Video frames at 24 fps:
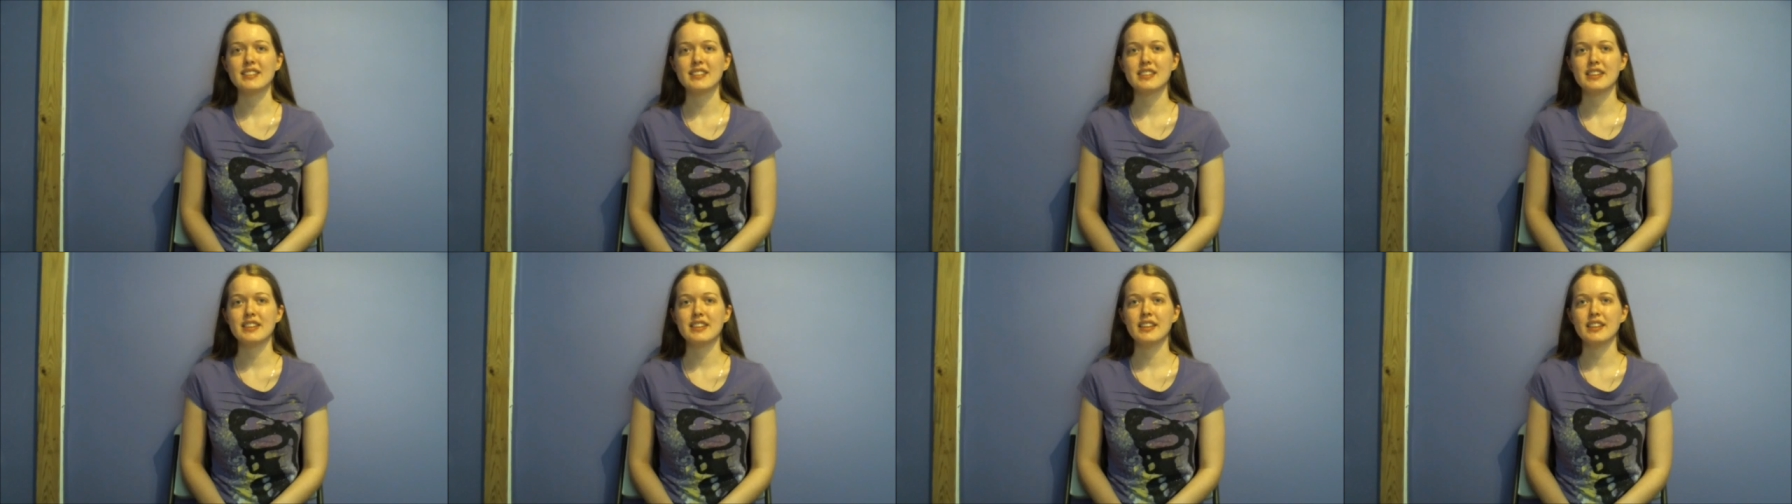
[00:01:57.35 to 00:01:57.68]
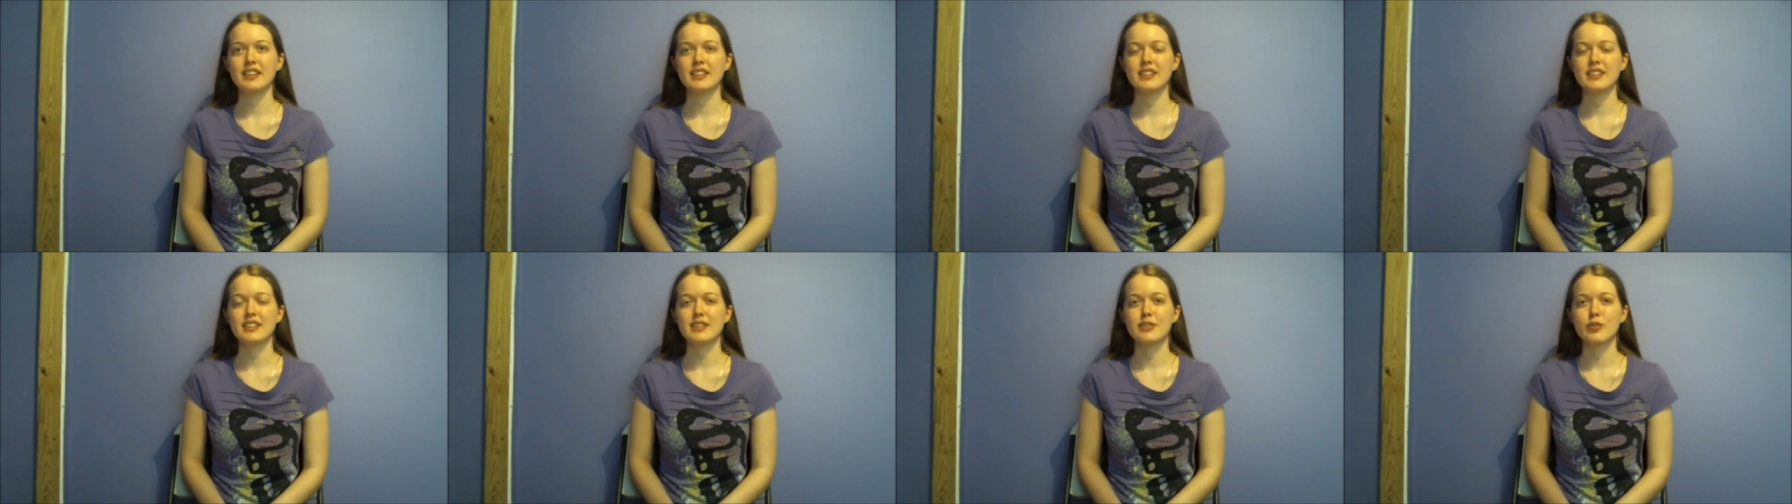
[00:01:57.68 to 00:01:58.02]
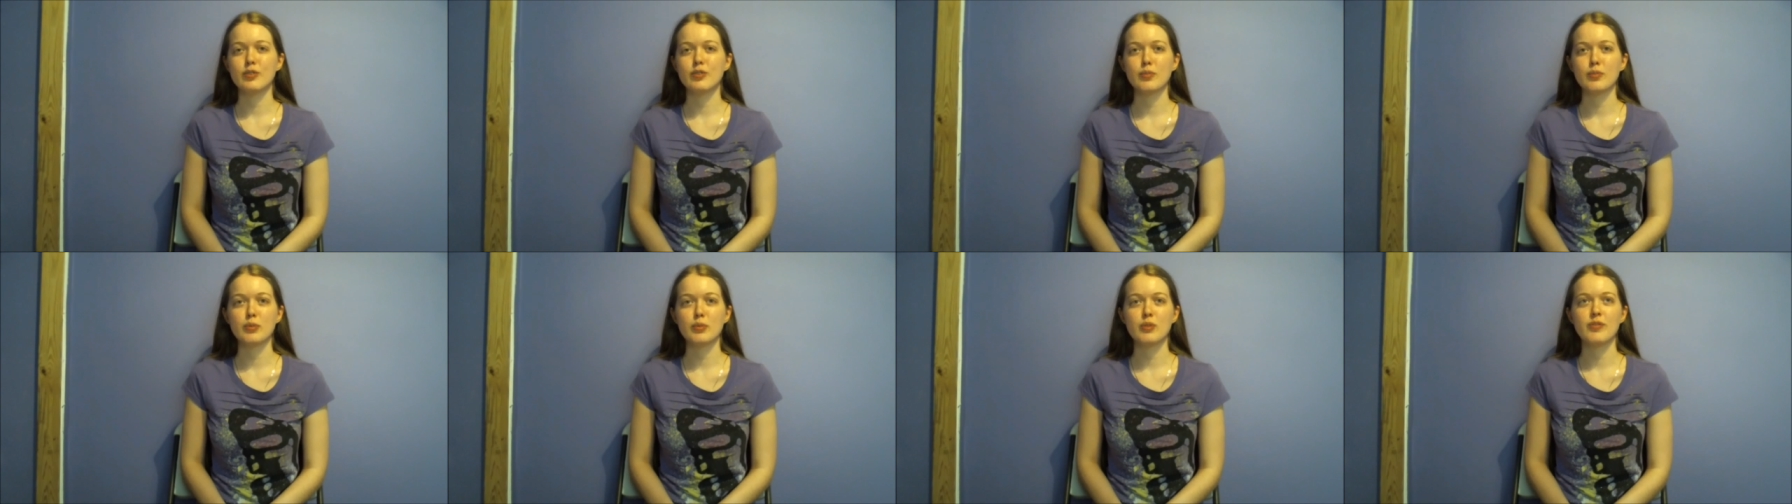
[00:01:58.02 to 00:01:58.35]
these
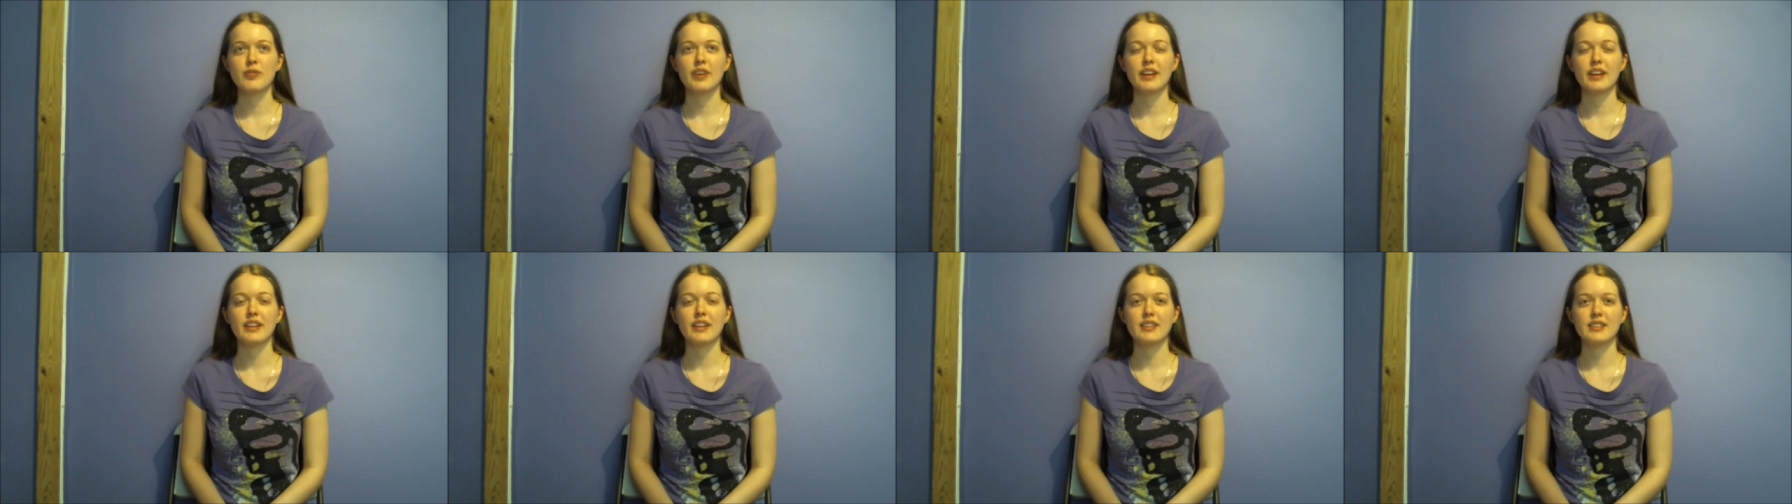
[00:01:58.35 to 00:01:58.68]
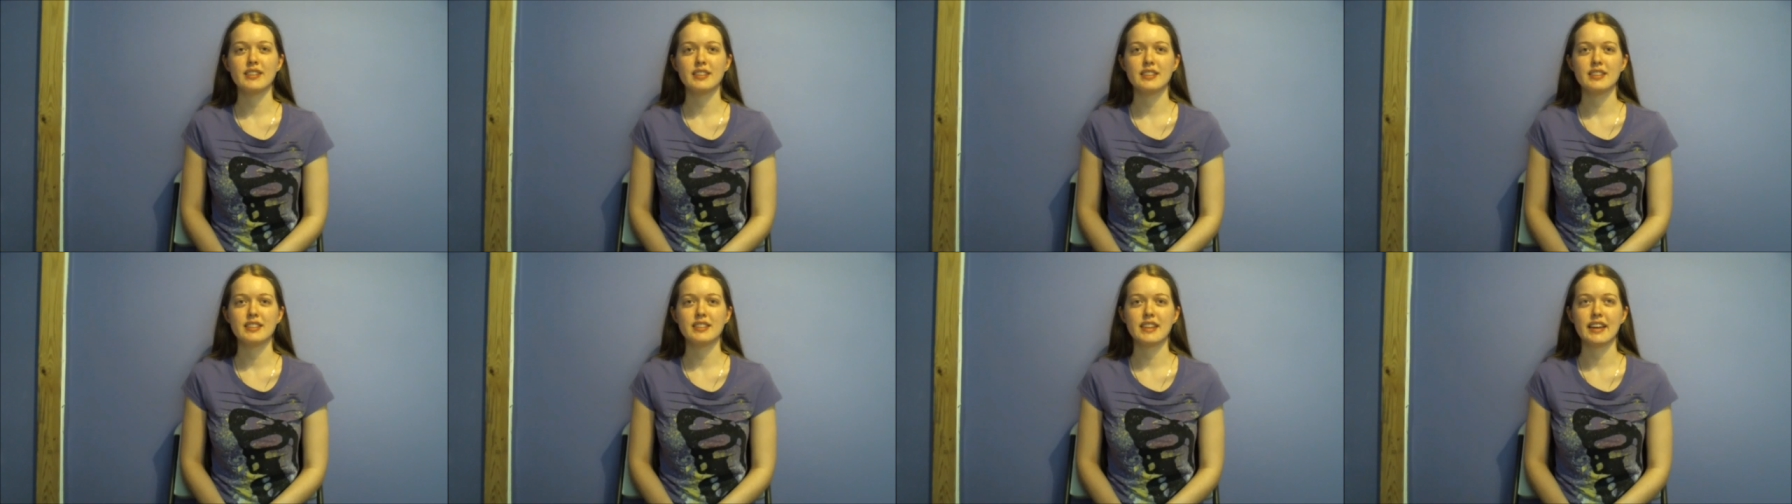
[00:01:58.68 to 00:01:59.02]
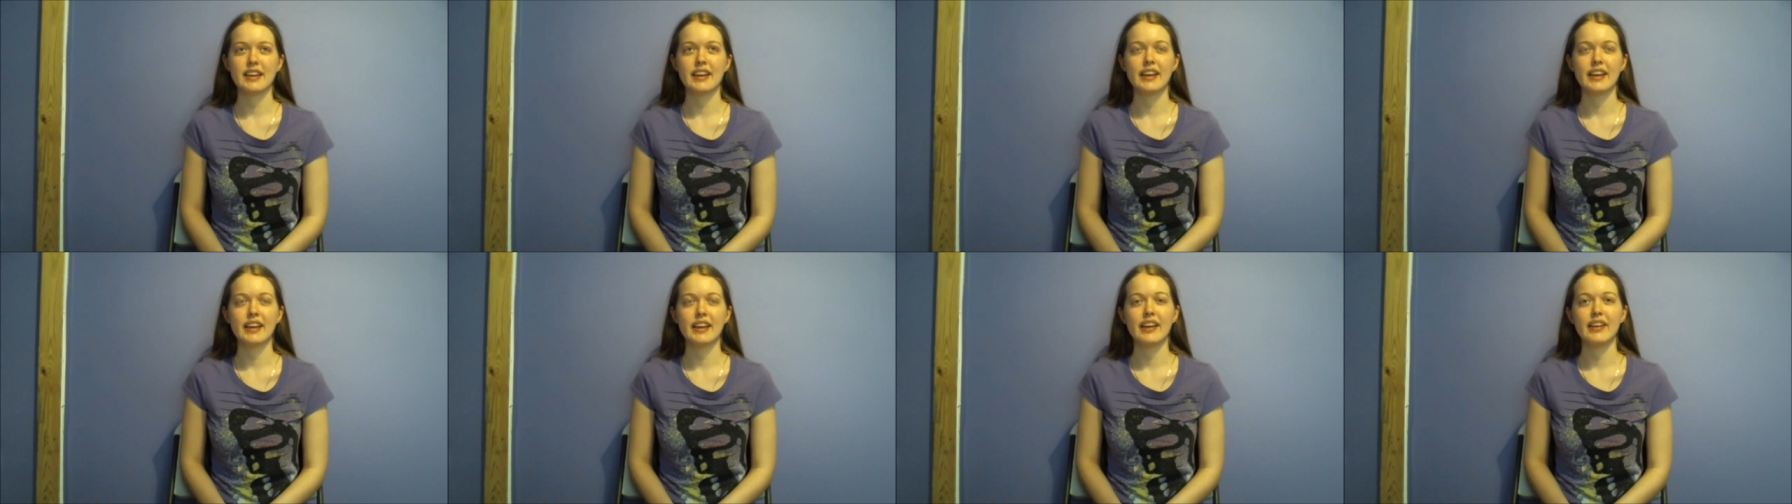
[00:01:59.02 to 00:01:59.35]
normal fantasy
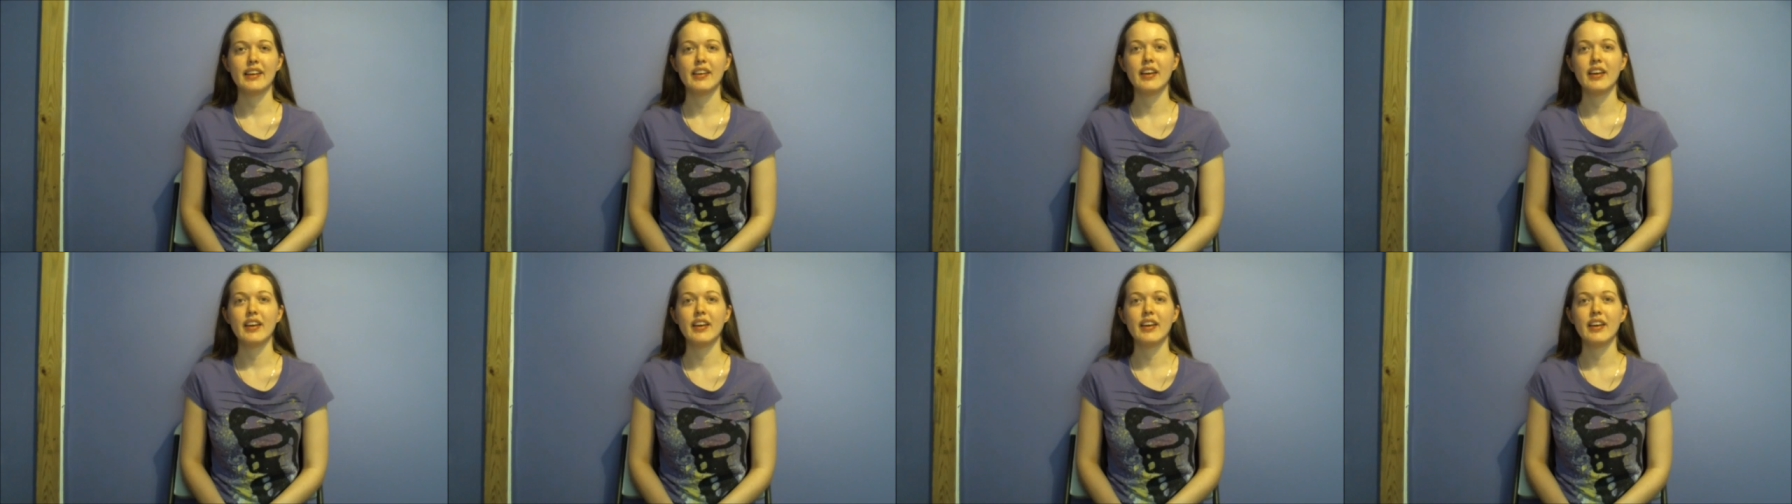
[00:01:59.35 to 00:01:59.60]
setting